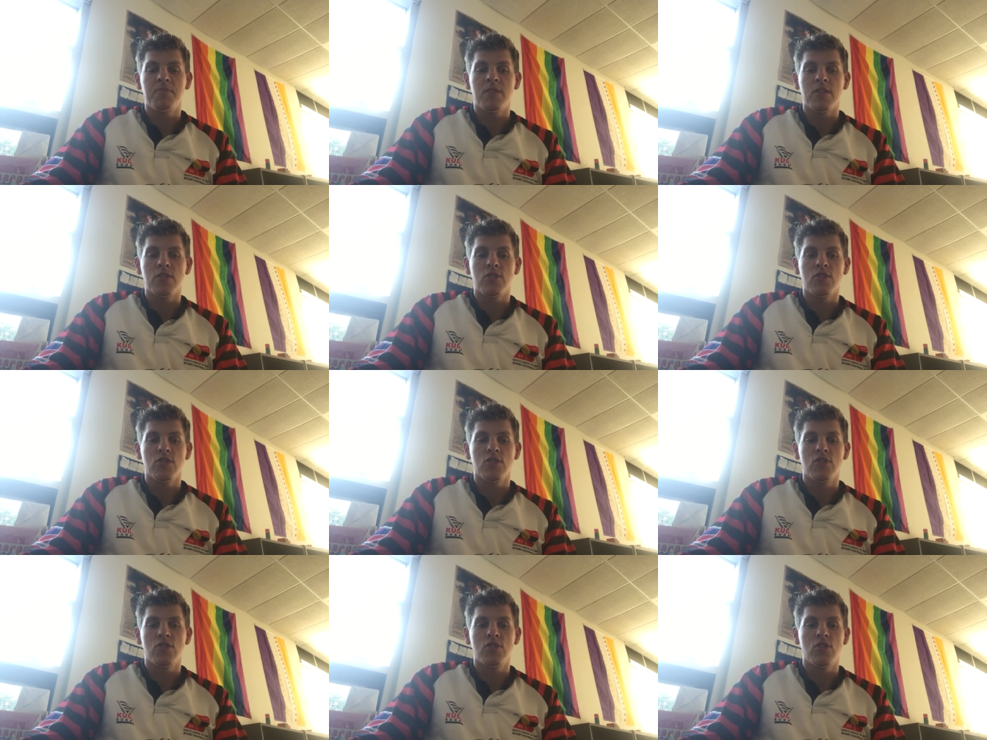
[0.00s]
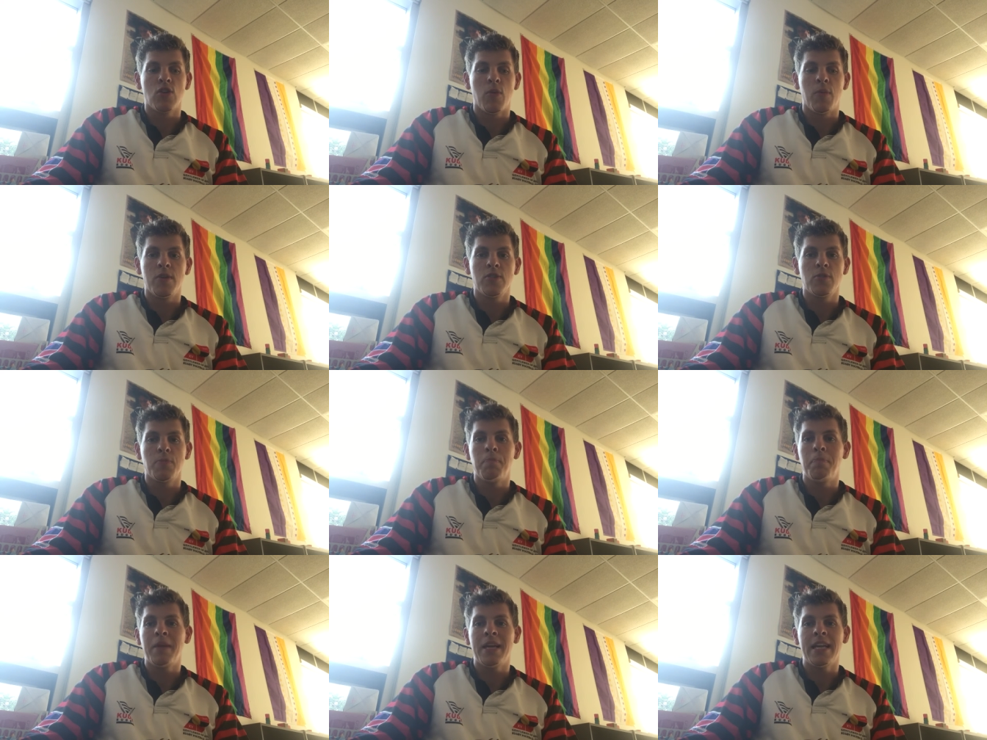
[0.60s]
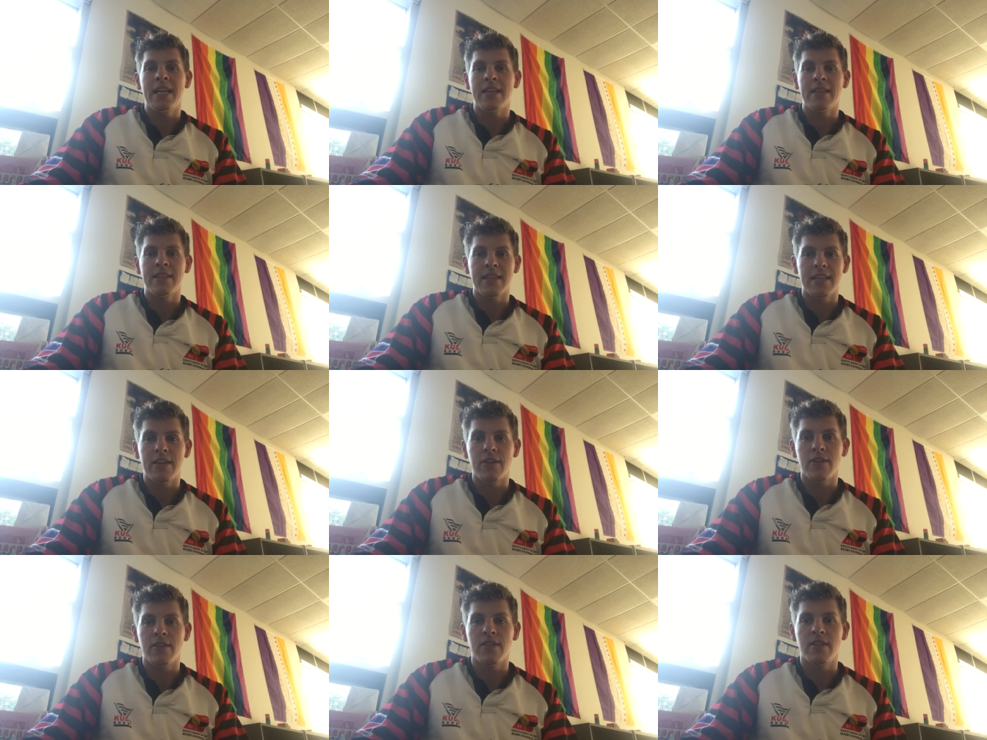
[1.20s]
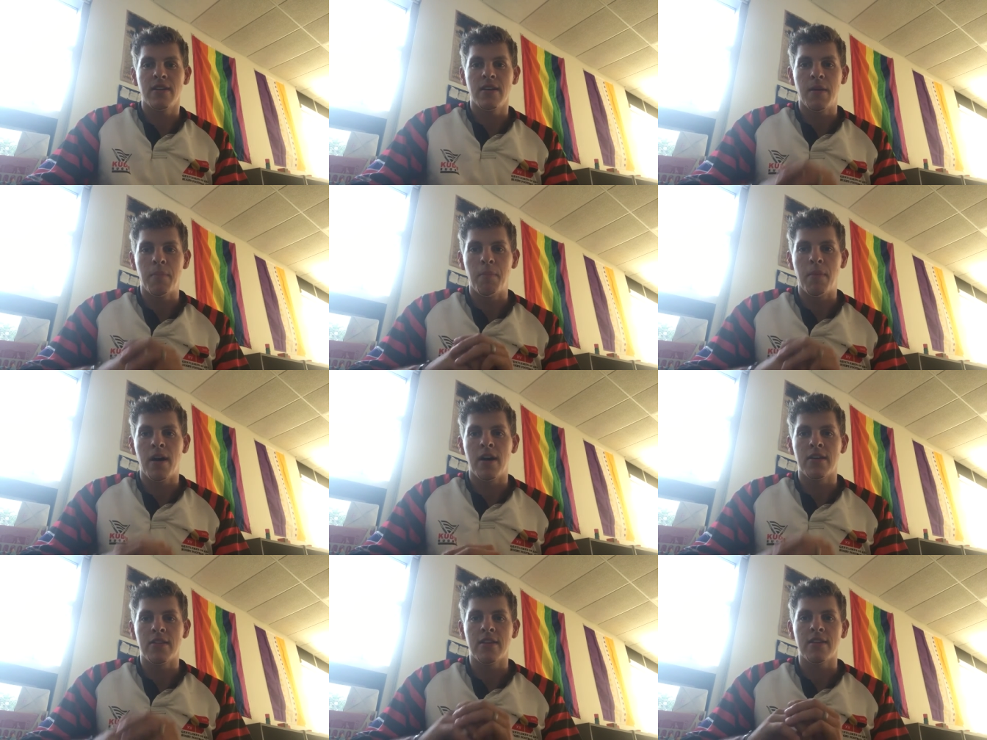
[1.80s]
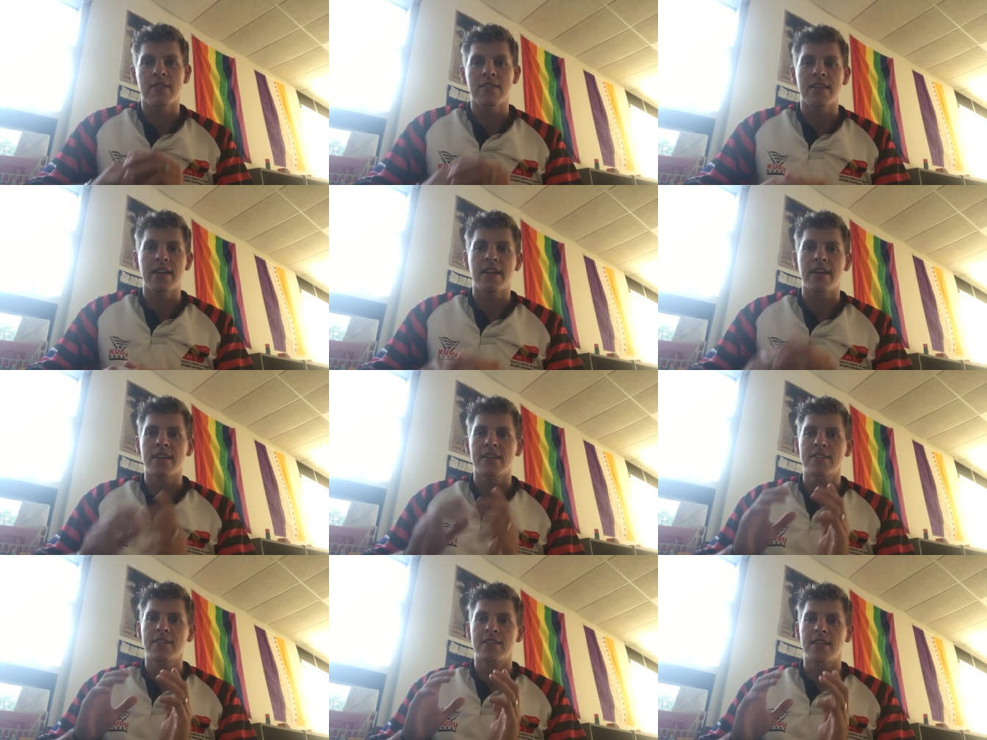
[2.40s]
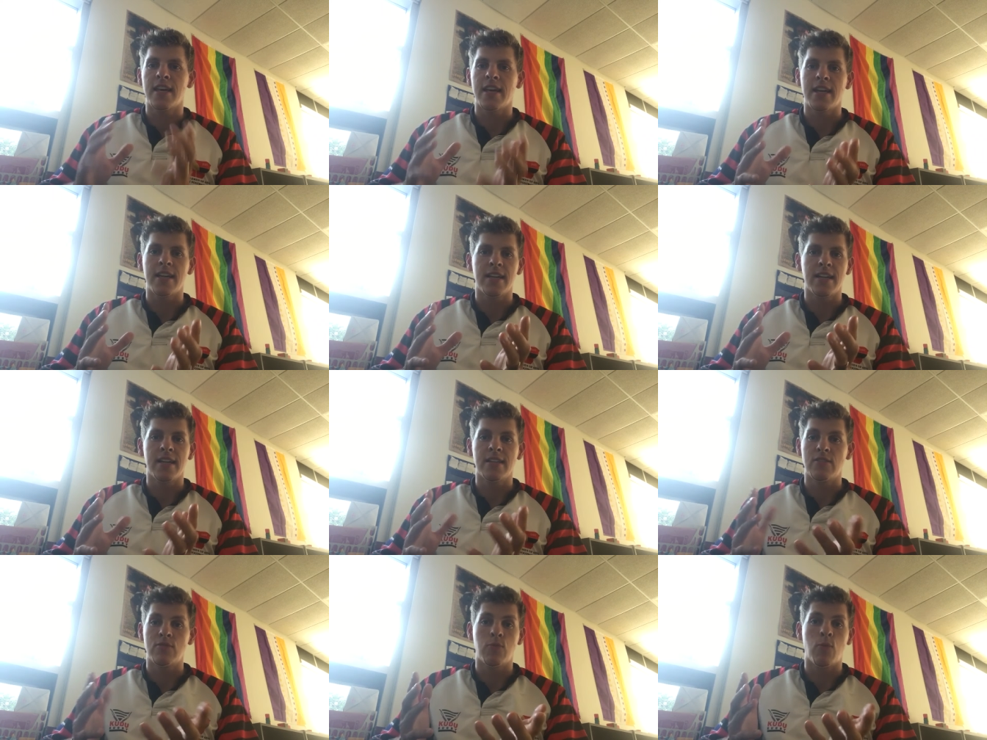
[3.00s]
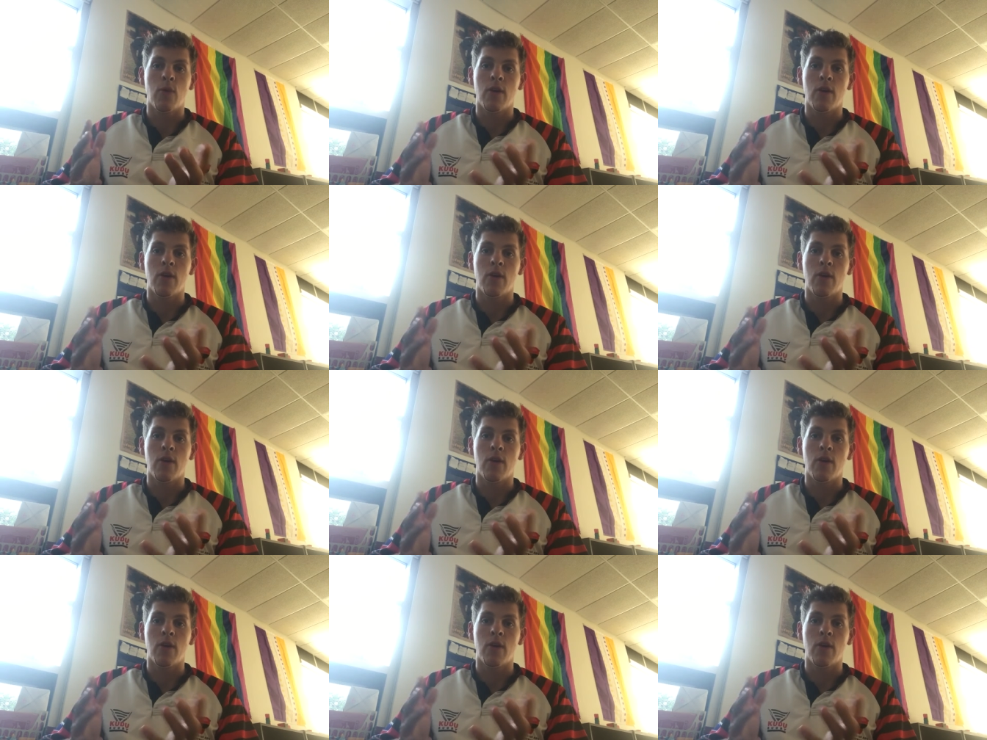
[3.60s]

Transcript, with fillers: there's just so much meaning littered among their lyrics that it's